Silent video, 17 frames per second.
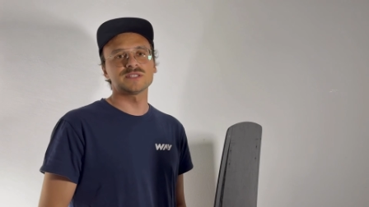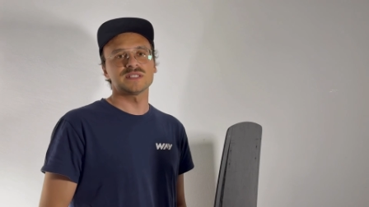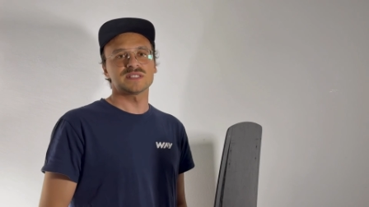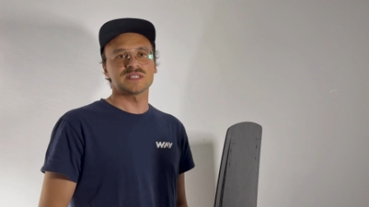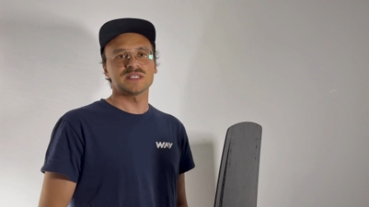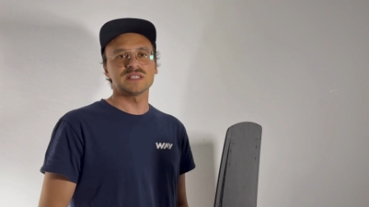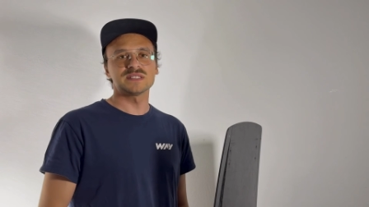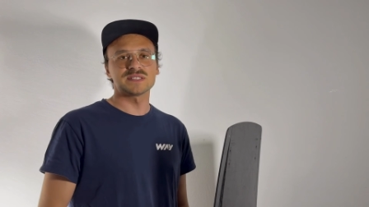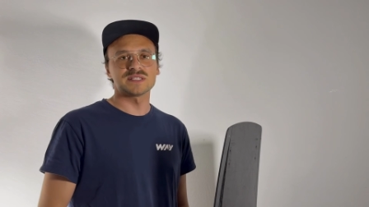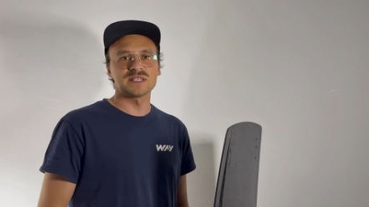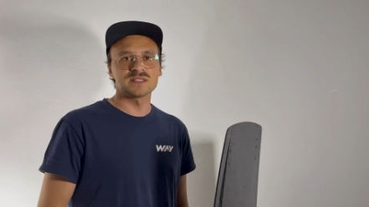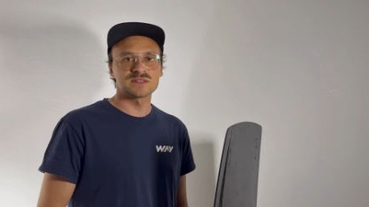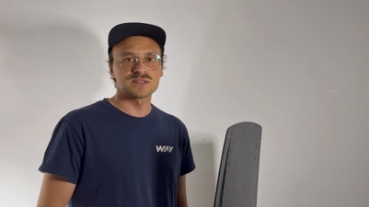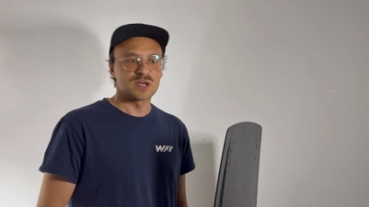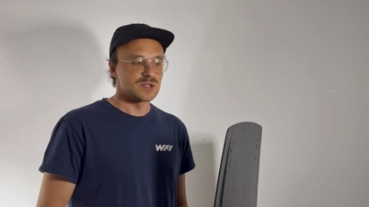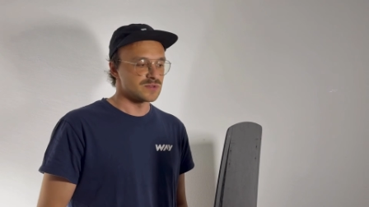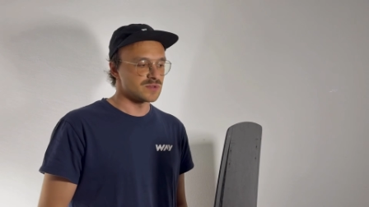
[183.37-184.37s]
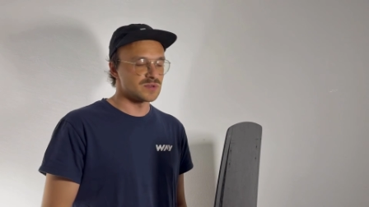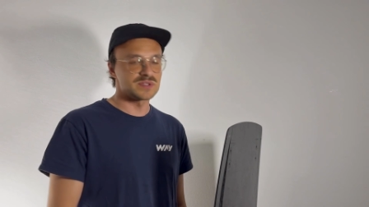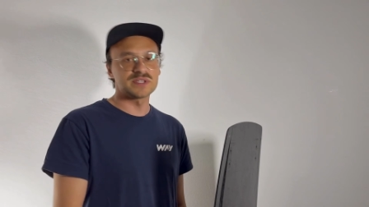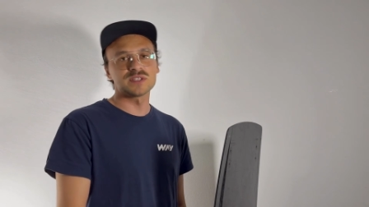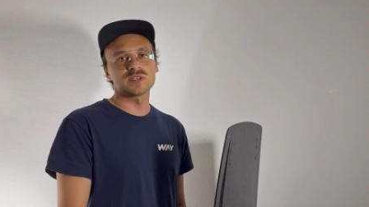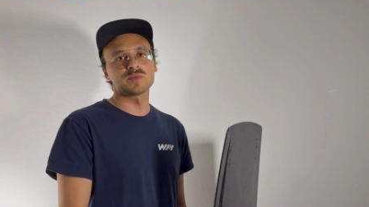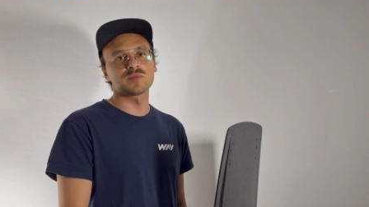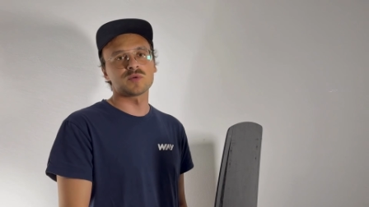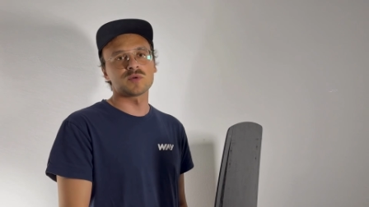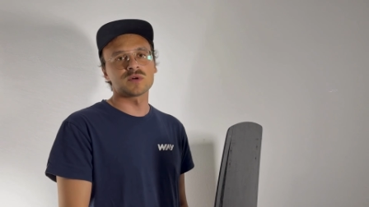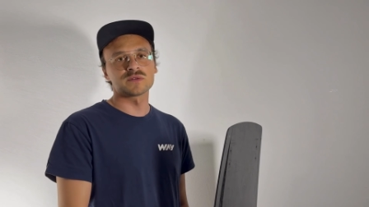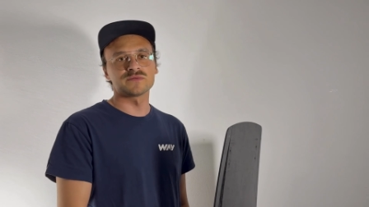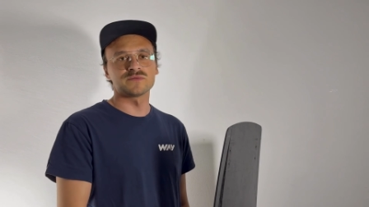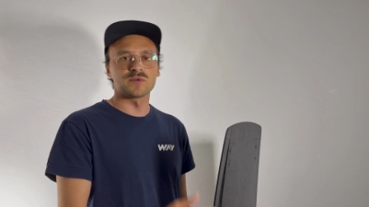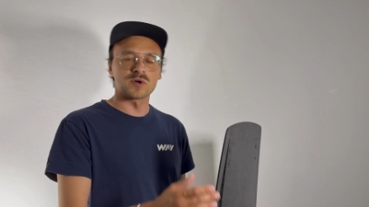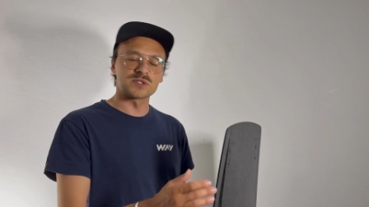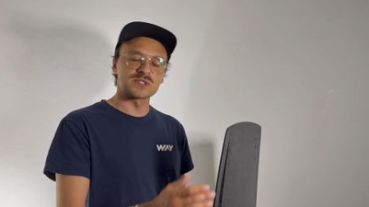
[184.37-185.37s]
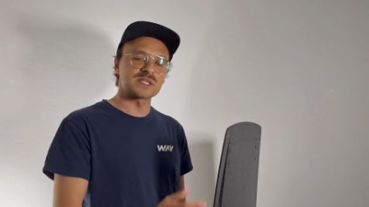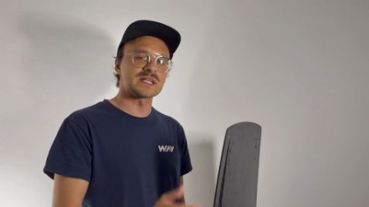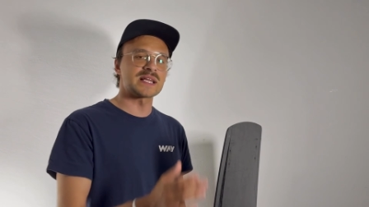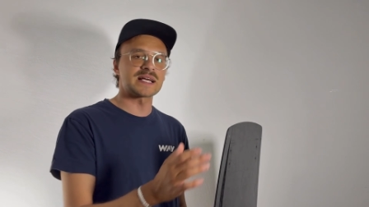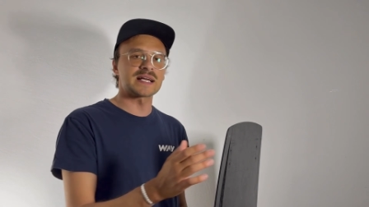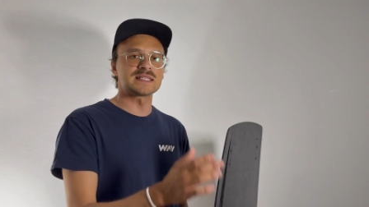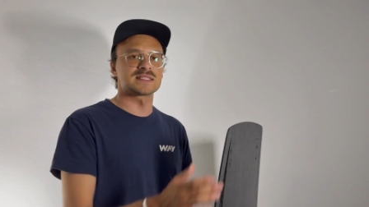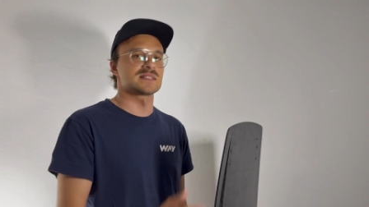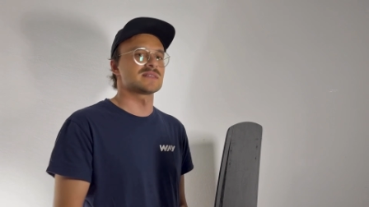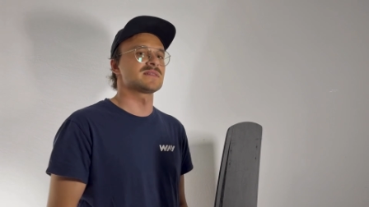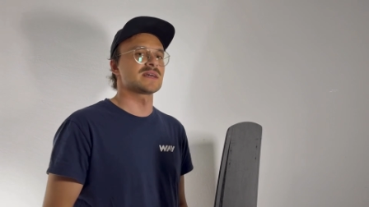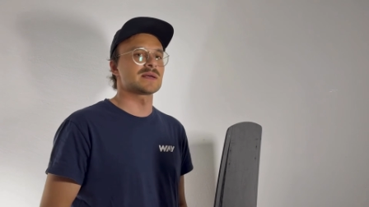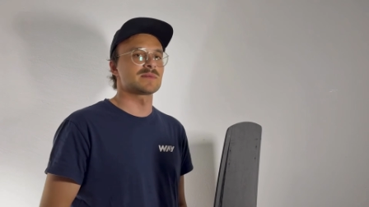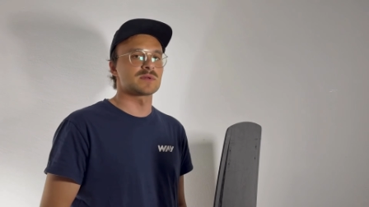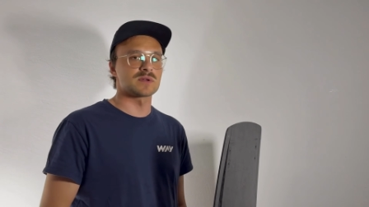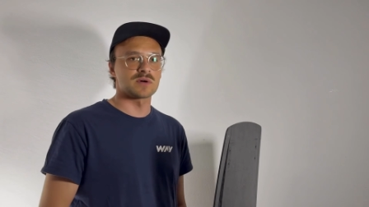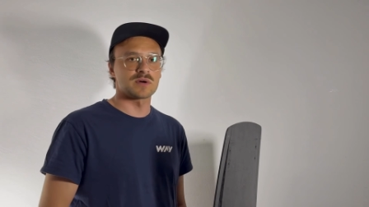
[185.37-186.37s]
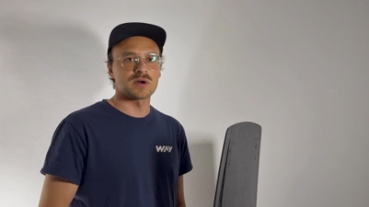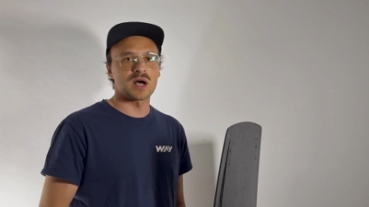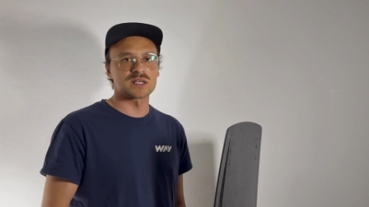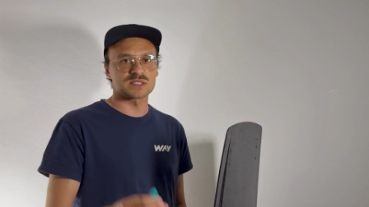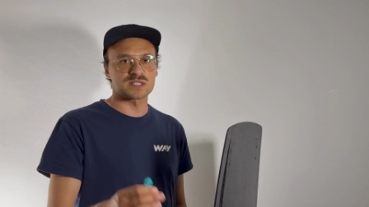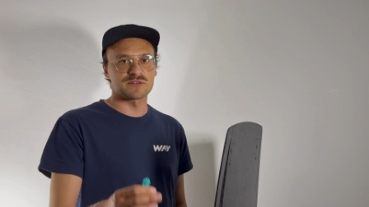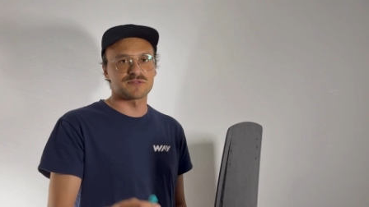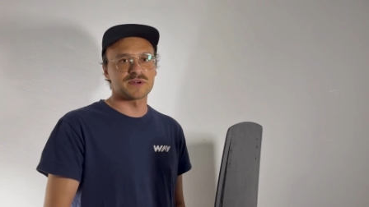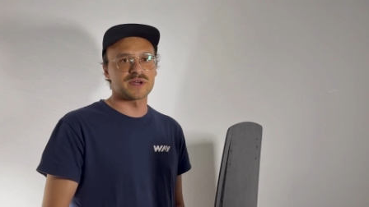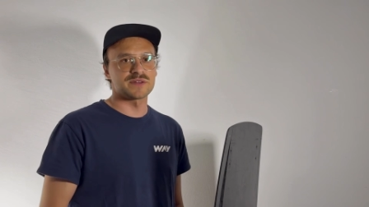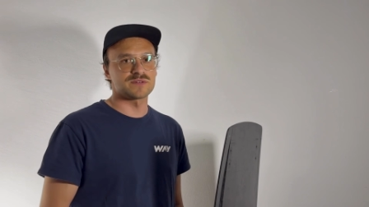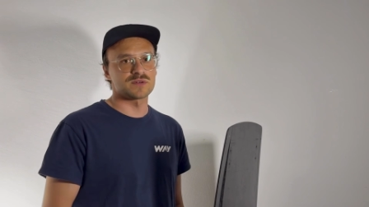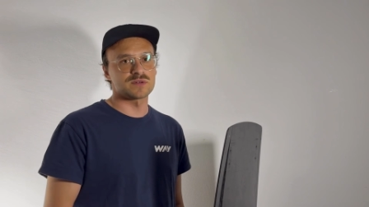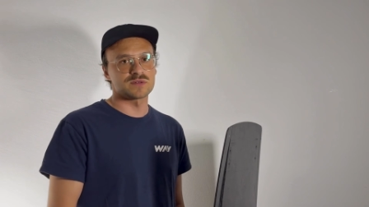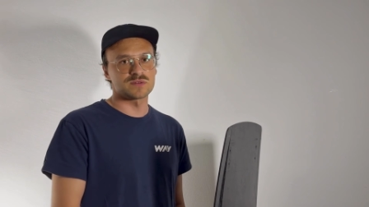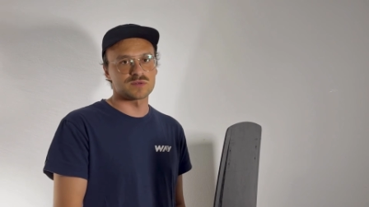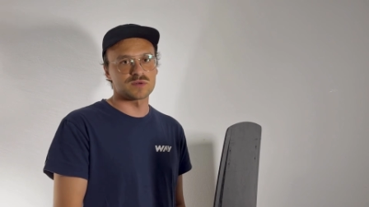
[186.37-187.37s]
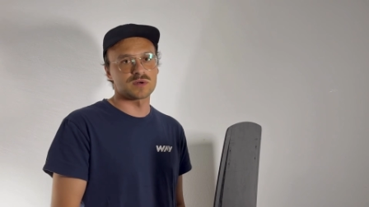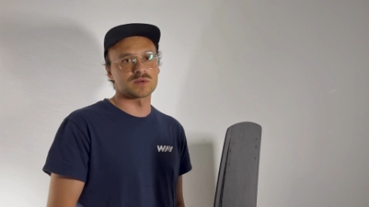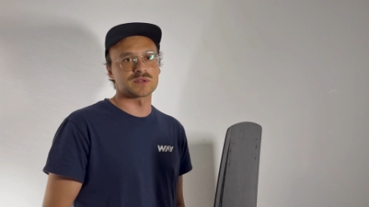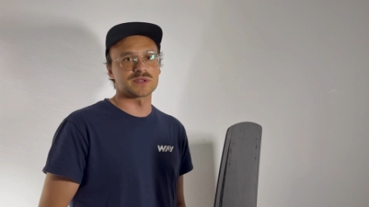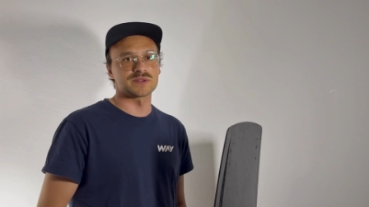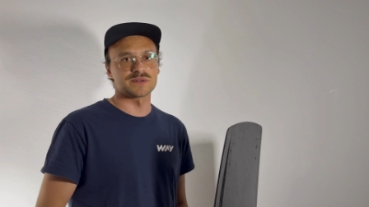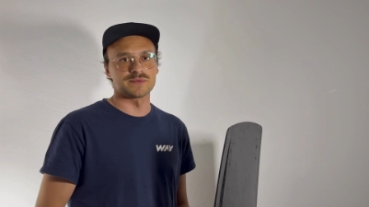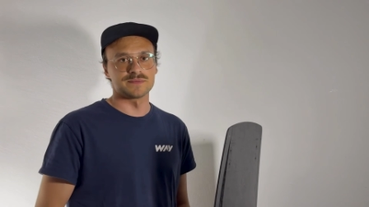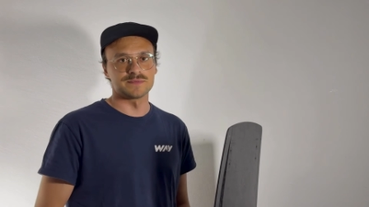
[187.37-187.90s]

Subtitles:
it's easiest to lean your board vertical against the table or ask a friend to hold it.